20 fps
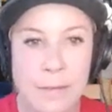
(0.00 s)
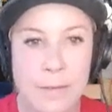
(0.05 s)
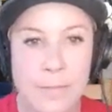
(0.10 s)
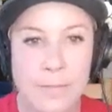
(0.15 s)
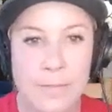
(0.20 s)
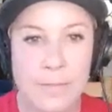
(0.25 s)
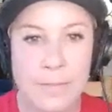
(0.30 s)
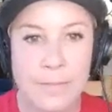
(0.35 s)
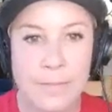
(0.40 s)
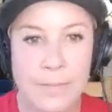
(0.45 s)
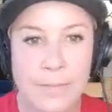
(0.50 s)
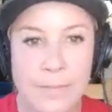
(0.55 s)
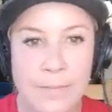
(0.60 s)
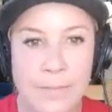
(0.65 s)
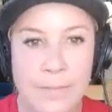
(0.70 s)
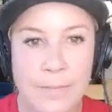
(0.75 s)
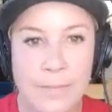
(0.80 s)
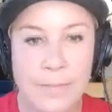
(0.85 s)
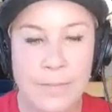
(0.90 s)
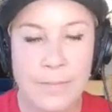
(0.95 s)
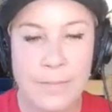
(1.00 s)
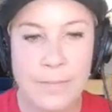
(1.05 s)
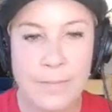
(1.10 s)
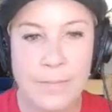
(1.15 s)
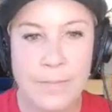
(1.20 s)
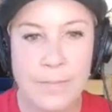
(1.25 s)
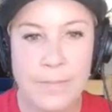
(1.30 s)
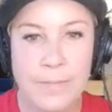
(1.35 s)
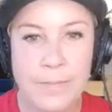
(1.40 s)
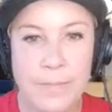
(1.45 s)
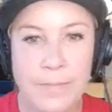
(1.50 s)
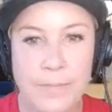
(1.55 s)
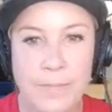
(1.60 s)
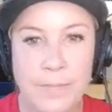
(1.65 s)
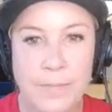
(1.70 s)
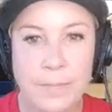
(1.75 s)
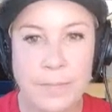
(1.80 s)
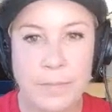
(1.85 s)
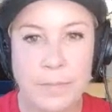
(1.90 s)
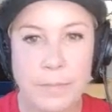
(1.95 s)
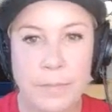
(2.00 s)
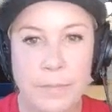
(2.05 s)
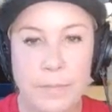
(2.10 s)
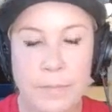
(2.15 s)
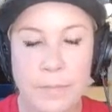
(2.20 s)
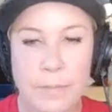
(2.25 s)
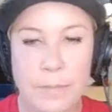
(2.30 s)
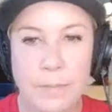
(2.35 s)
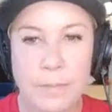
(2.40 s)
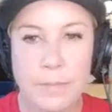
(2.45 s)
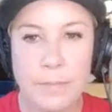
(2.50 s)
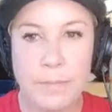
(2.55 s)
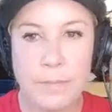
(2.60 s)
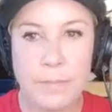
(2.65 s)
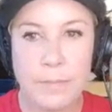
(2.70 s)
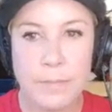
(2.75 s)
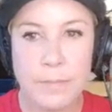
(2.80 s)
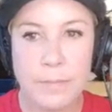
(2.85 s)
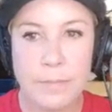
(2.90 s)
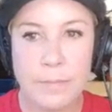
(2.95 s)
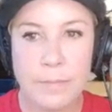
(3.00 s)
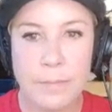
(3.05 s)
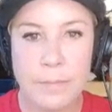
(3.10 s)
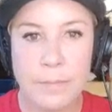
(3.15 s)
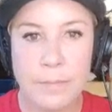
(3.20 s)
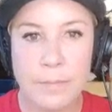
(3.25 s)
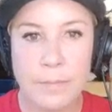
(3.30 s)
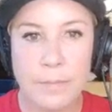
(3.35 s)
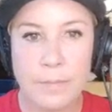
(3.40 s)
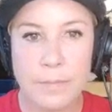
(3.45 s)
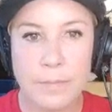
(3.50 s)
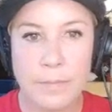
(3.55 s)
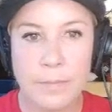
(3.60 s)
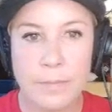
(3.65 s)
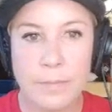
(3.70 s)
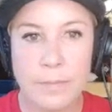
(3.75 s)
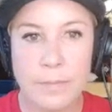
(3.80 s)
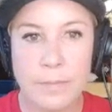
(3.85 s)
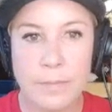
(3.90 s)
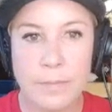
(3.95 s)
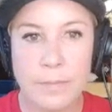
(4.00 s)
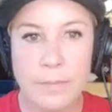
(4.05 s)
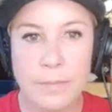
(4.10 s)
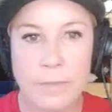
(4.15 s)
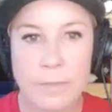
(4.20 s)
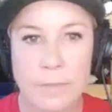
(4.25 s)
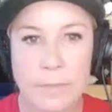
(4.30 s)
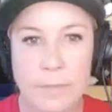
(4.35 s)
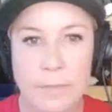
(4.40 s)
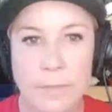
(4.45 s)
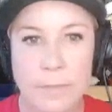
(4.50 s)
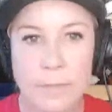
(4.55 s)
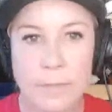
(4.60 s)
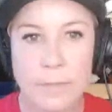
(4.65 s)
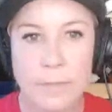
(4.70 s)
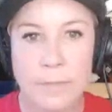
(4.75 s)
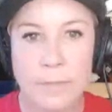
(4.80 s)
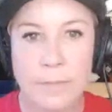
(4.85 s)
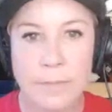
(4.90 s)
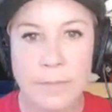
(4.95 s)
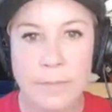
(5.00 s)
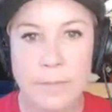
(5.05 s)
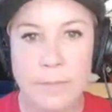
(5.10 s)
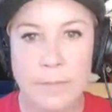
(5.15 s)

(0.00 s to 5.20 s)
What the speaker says: The person shown says nothing.